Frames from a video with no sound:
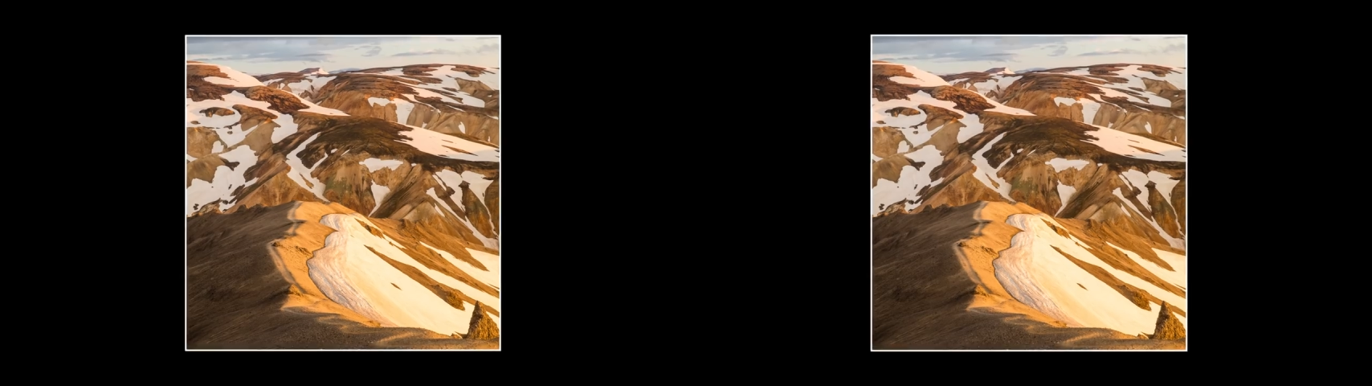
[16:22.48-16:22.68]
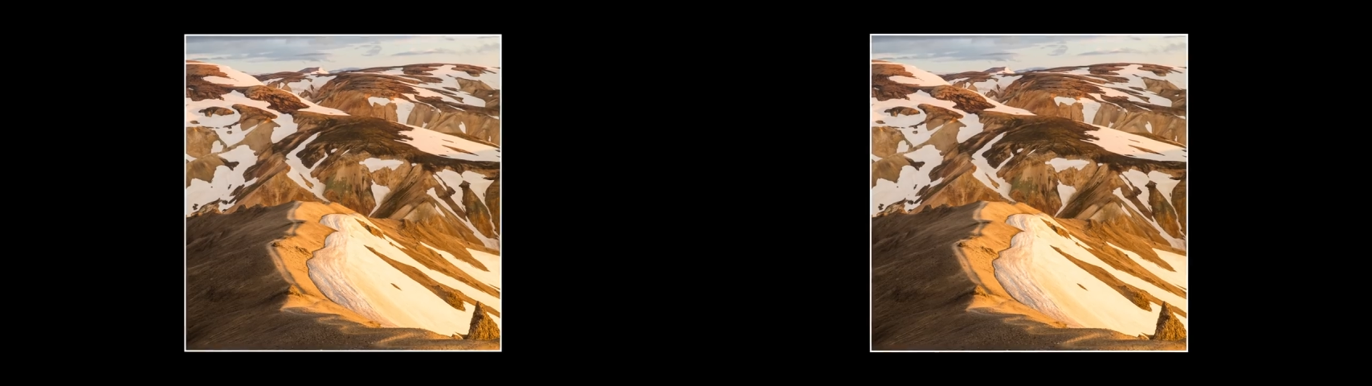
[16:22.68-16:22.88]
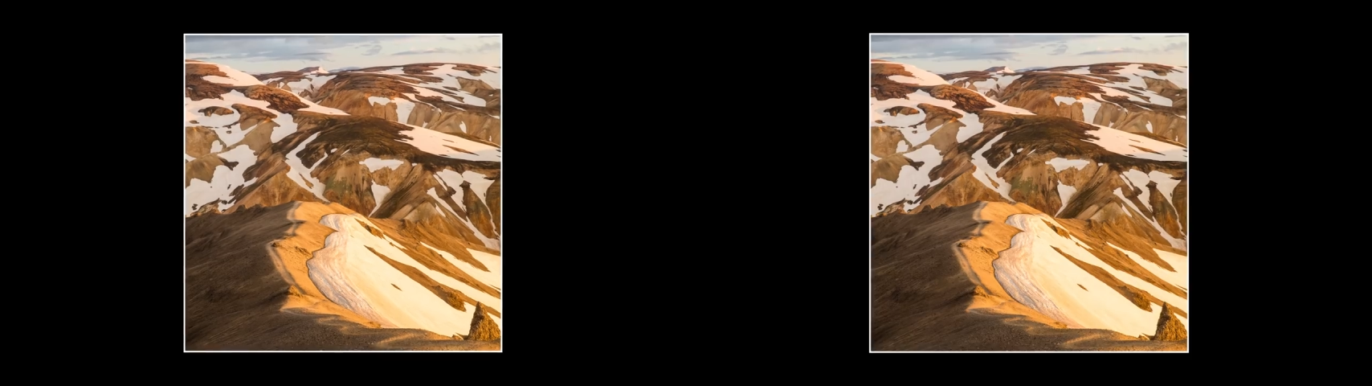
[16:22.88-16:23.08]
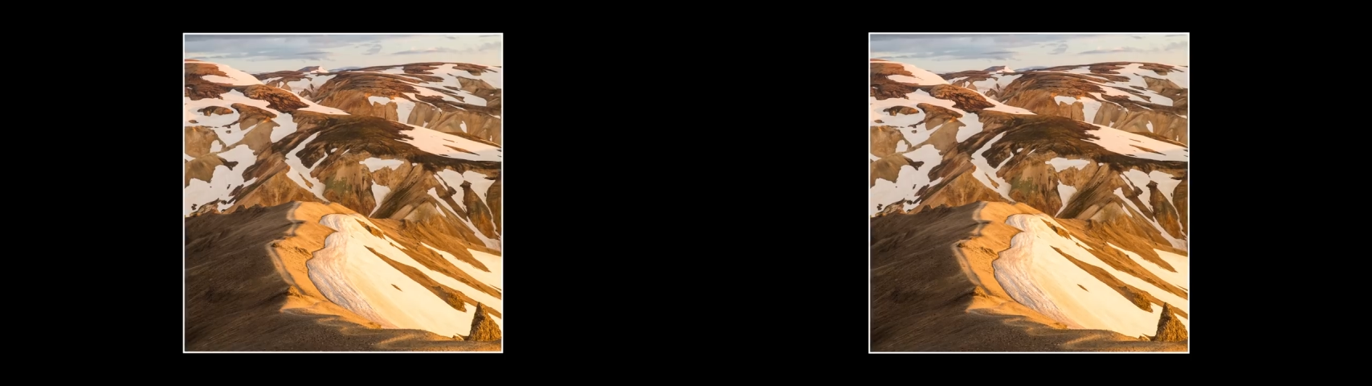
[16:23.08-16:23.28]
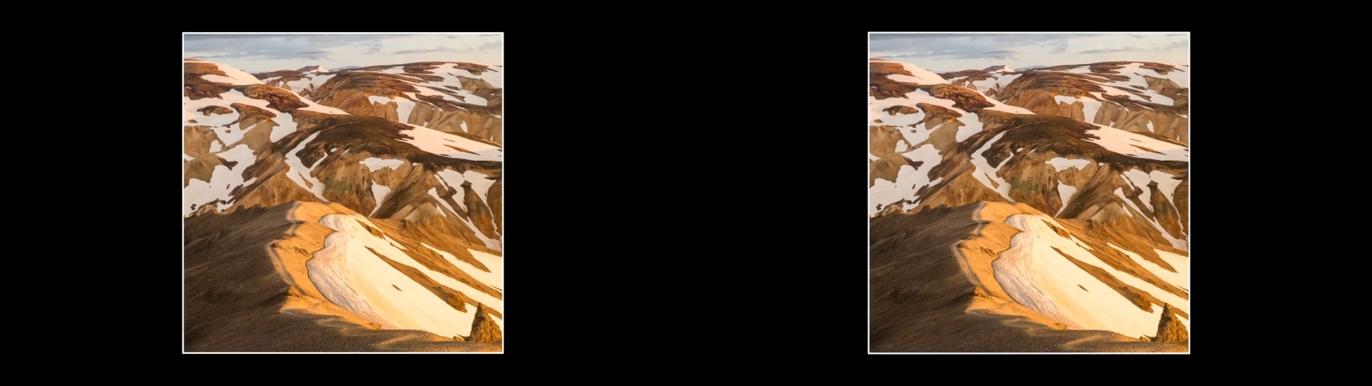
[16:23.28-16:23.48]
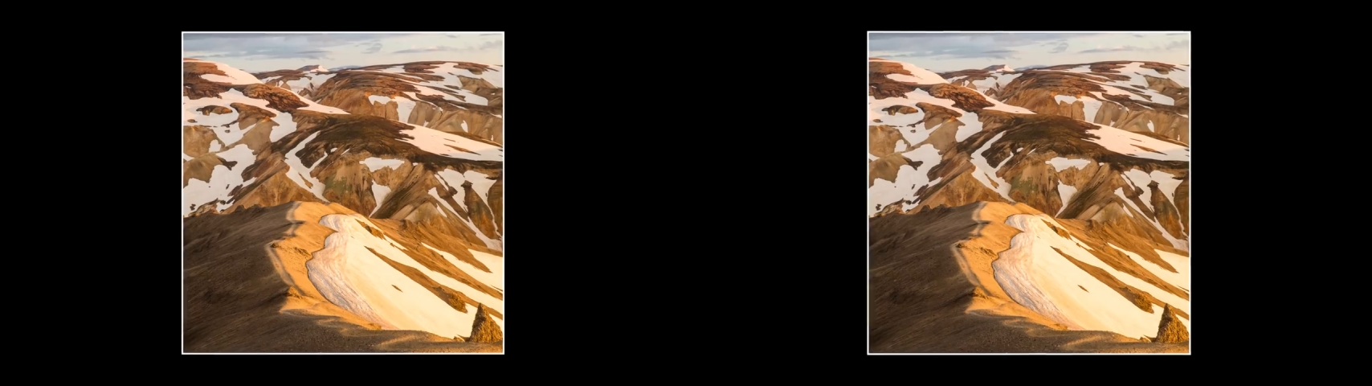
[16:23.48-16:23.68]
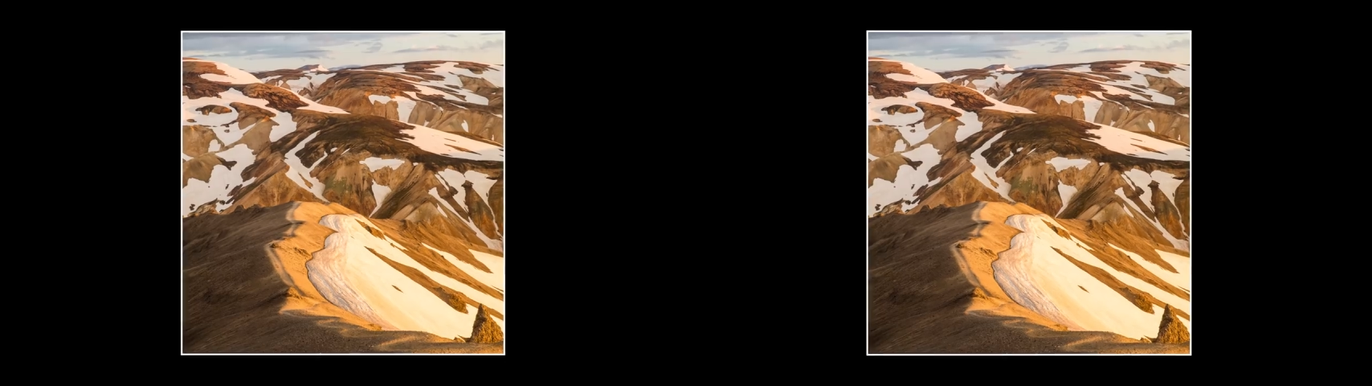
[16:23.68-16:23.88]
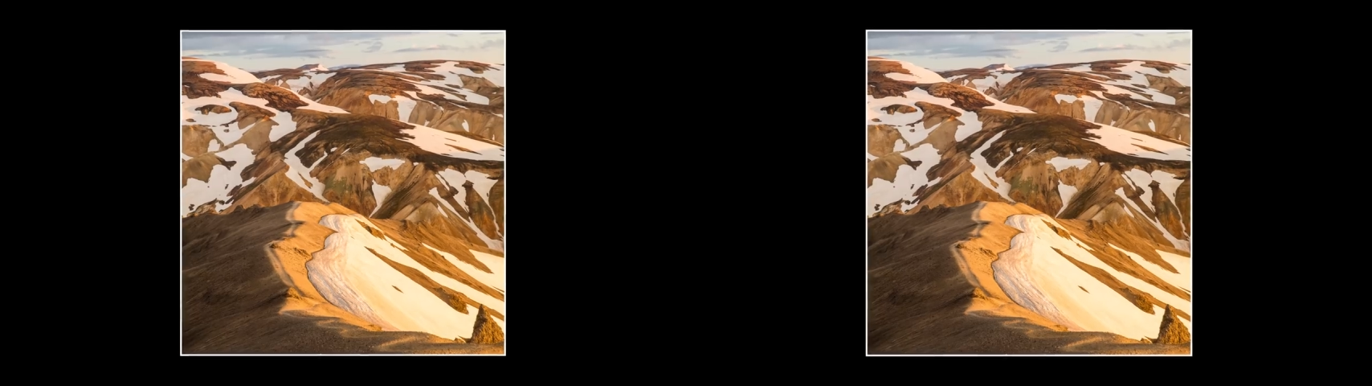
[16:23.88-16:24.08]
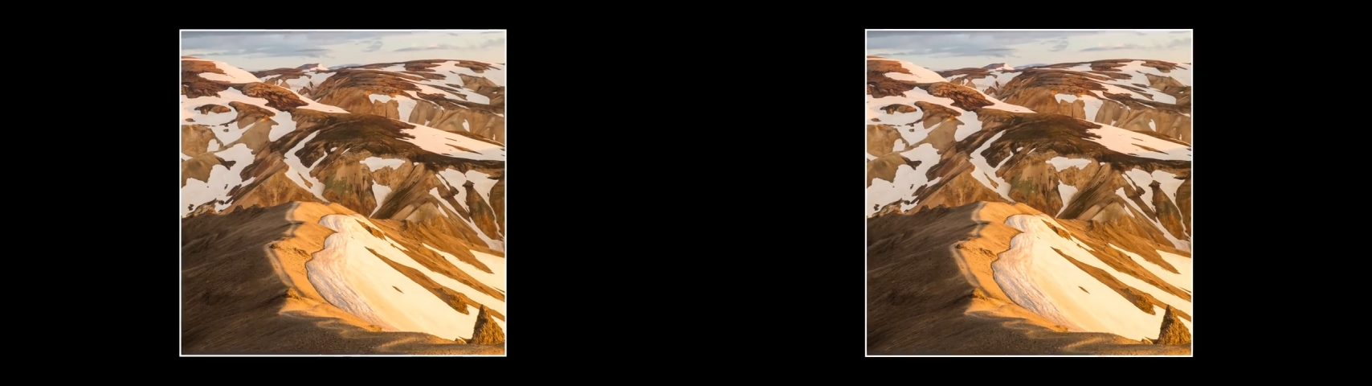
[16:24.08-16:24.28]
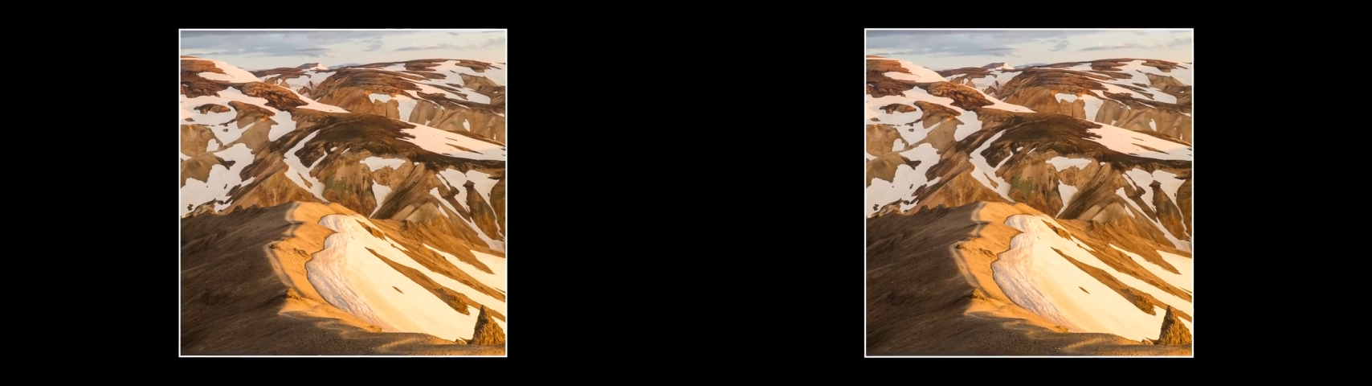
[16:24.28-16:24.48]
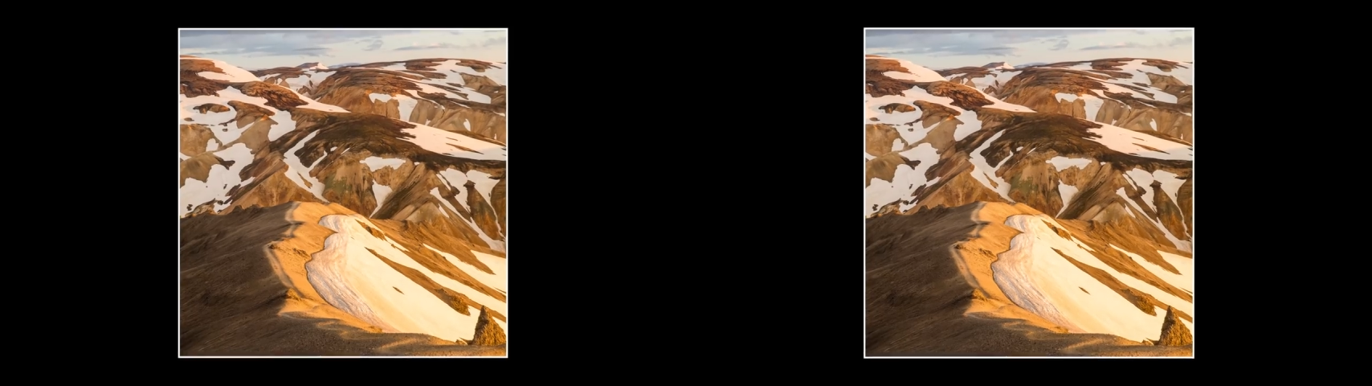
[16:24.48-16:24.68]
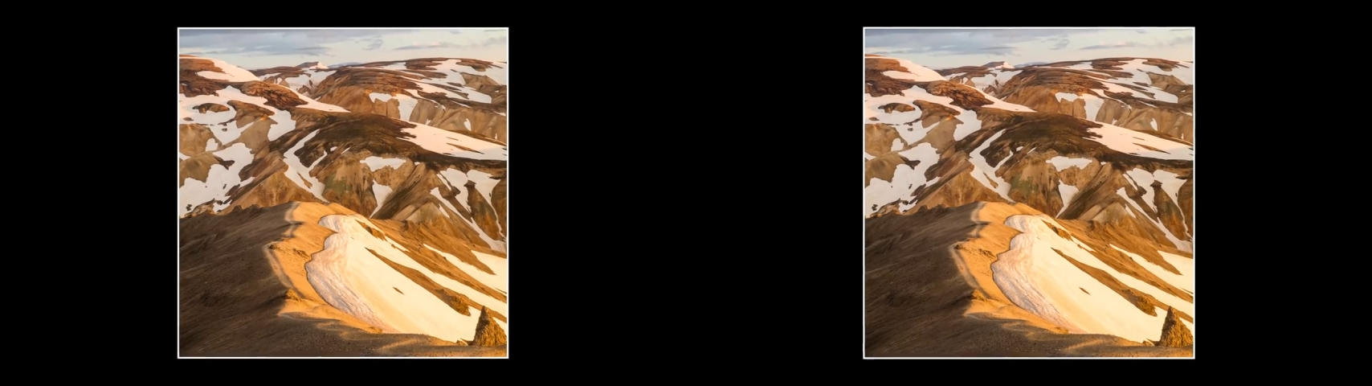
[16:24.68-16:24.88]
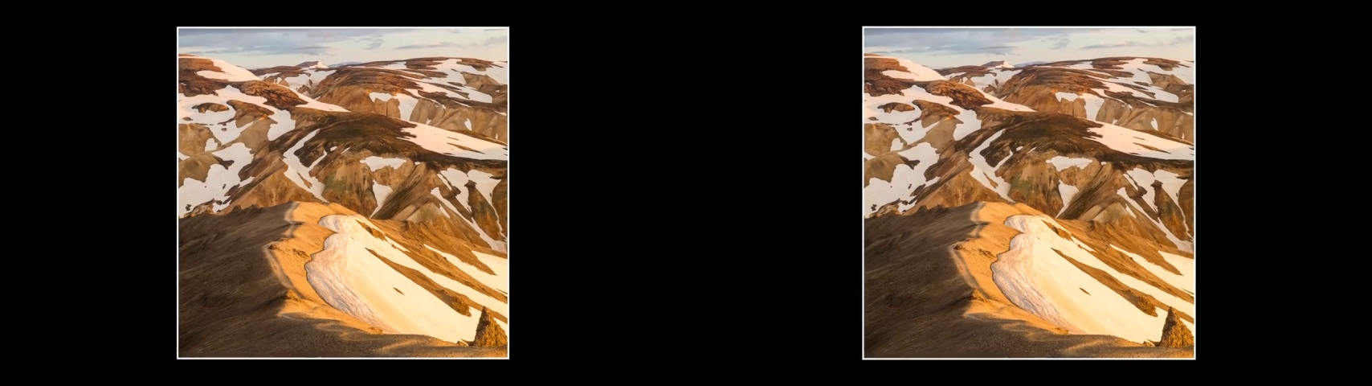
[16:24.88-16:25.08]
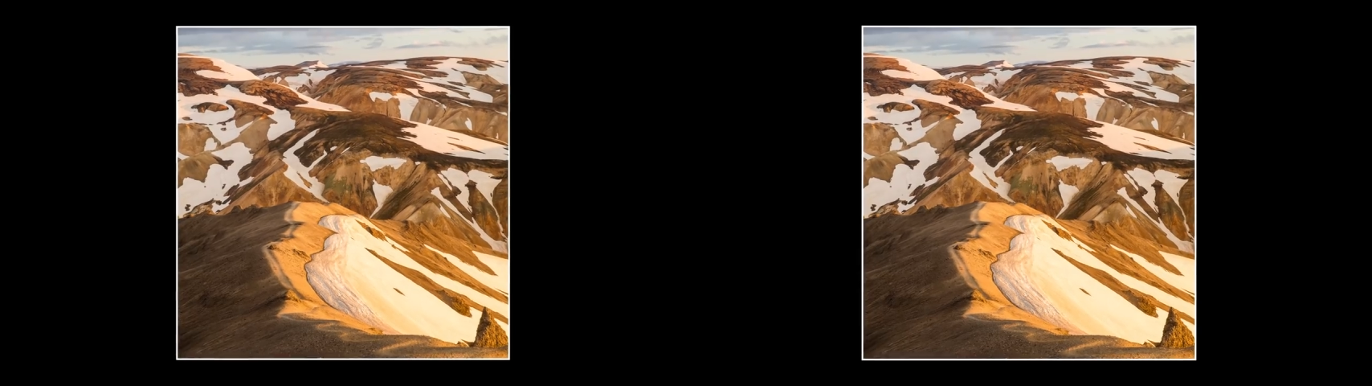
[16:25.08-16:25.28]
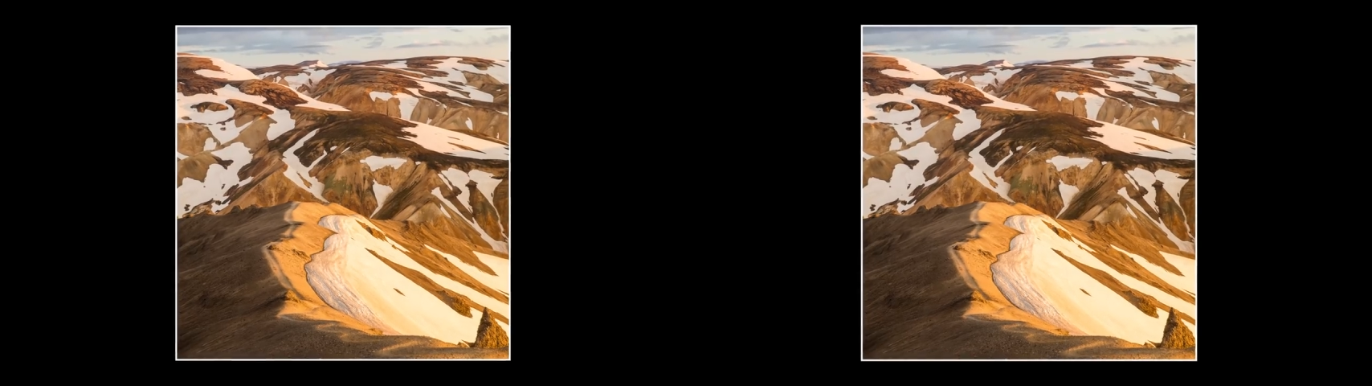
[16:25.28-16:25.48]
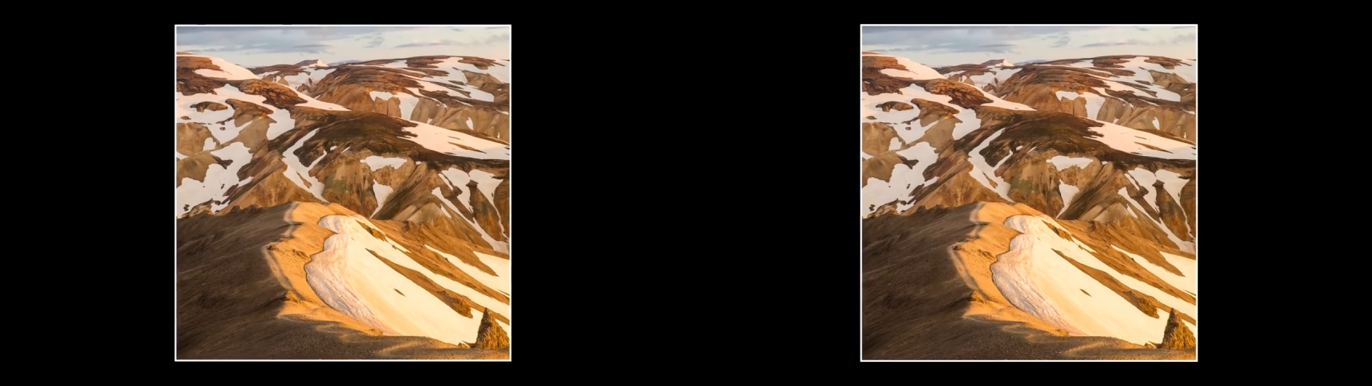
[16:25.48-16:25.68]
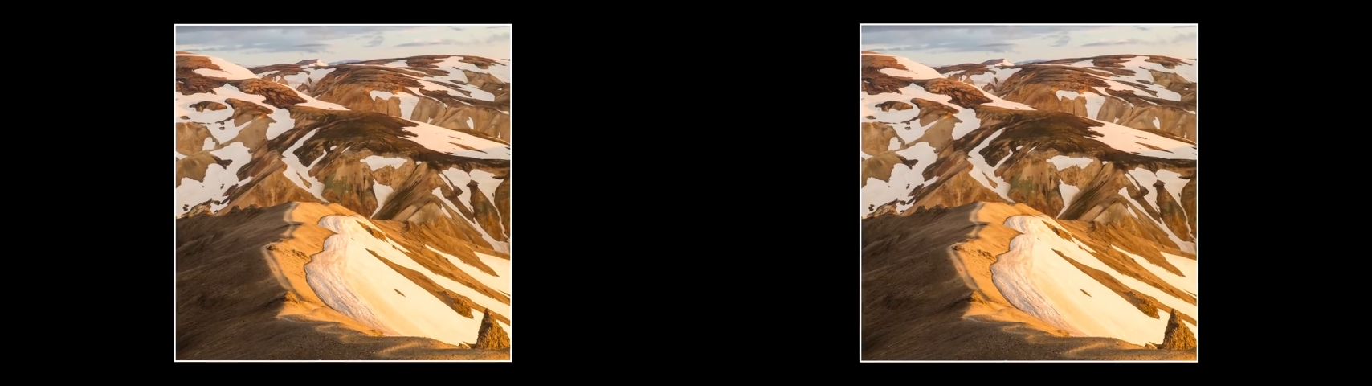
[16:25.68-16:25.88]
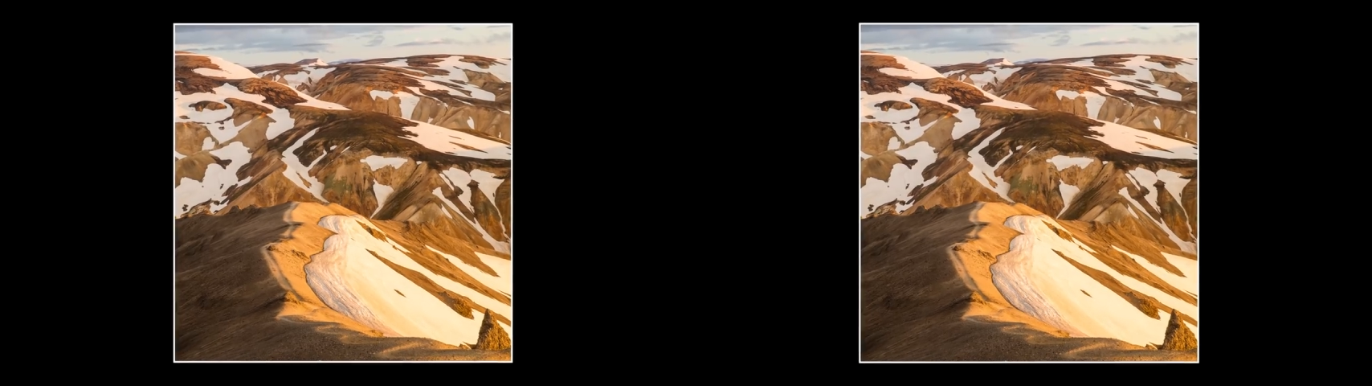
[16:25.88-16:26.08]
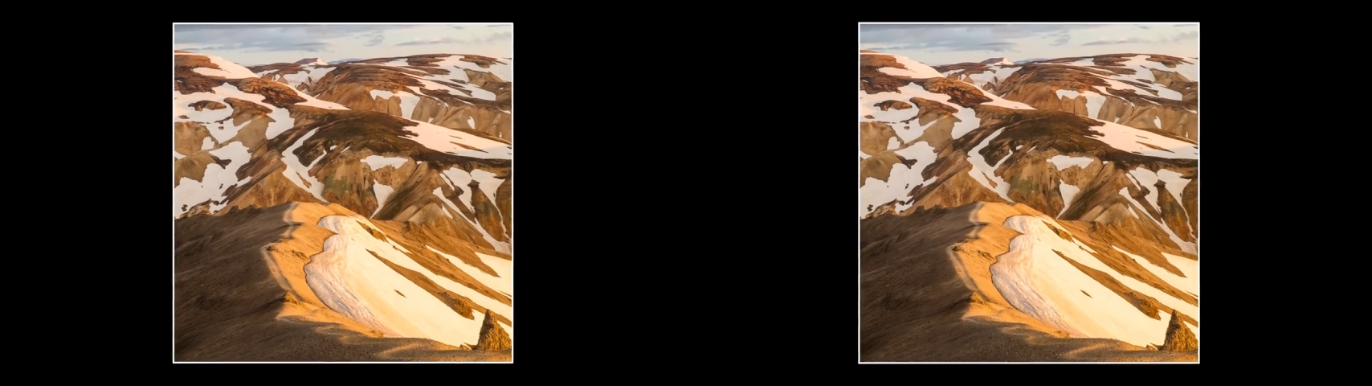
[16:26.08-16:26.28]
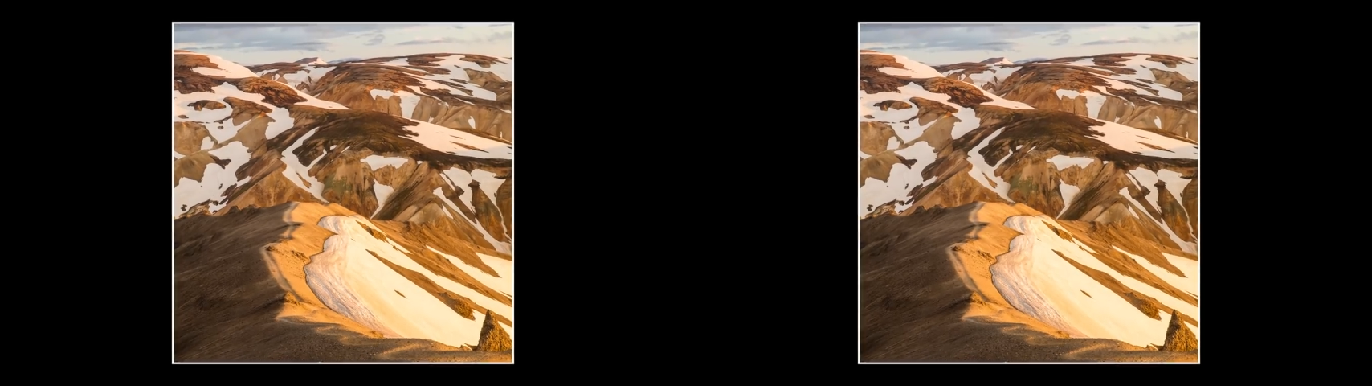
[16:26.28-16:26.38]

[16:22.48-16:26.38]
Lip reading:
No face is visible, so there are no lips to read.